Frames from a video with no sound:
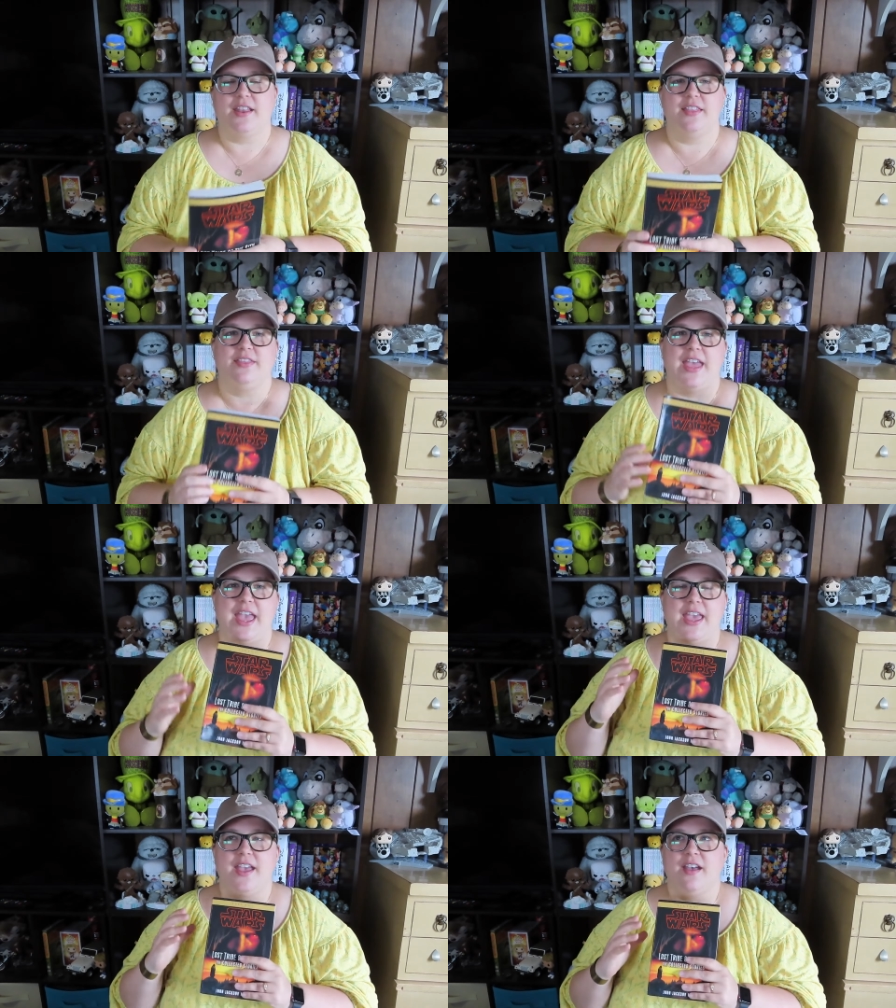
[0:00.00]

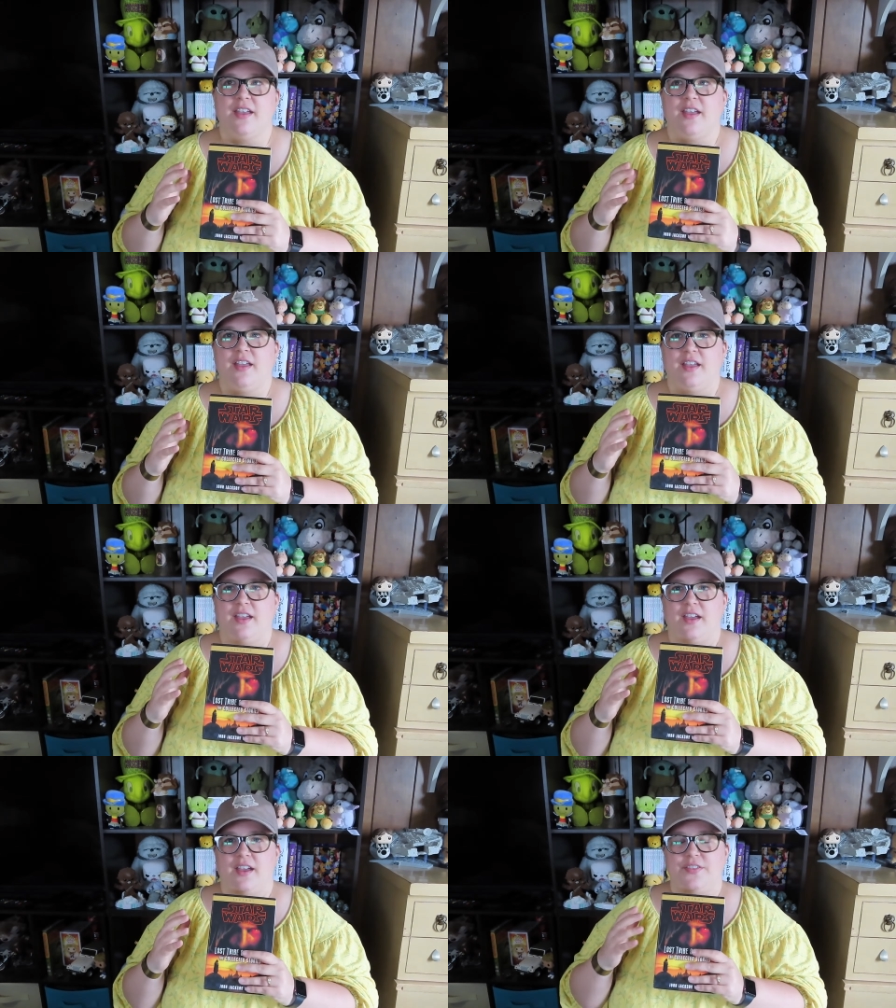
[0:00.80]
they
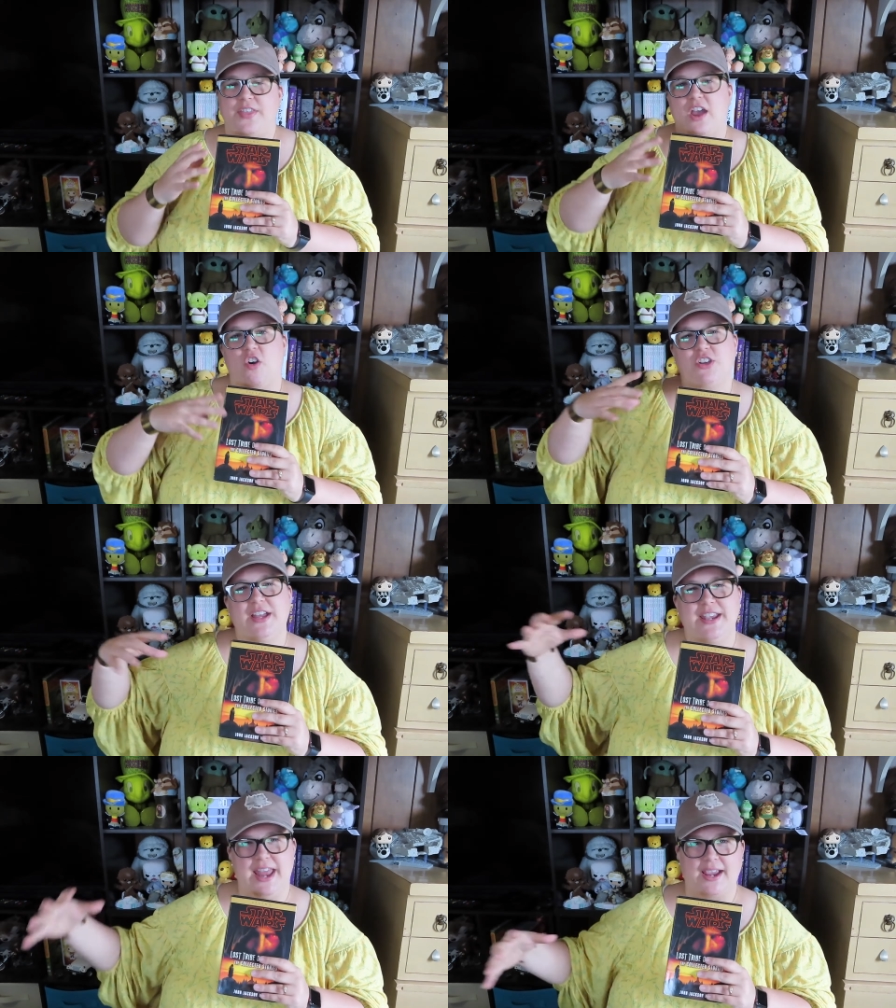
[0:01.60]
all
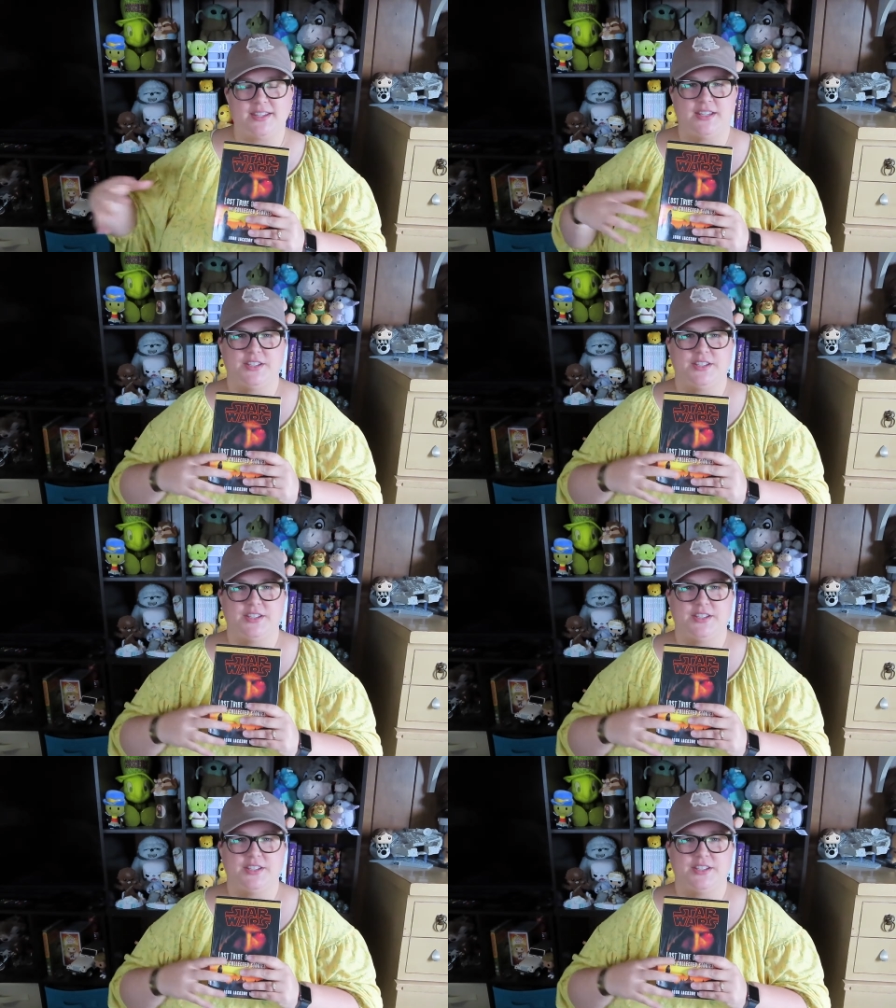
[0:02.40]
connect.